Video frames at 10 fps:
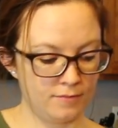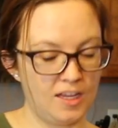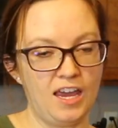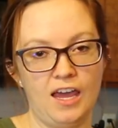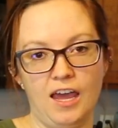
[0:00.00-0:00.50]

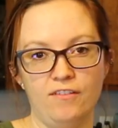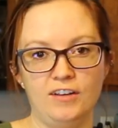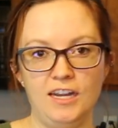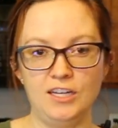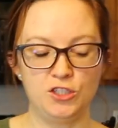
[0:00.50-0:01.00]
Can't have an
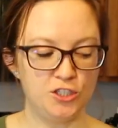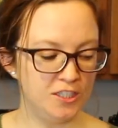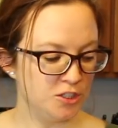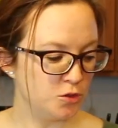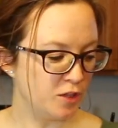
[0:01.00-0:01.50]
Asian
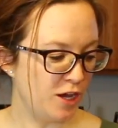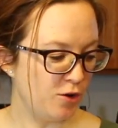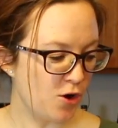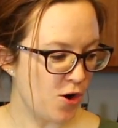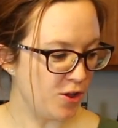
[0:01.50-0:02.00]
dish
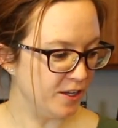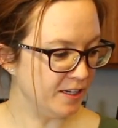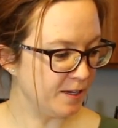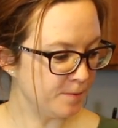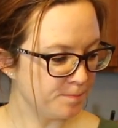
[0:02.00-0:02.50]
without garlic.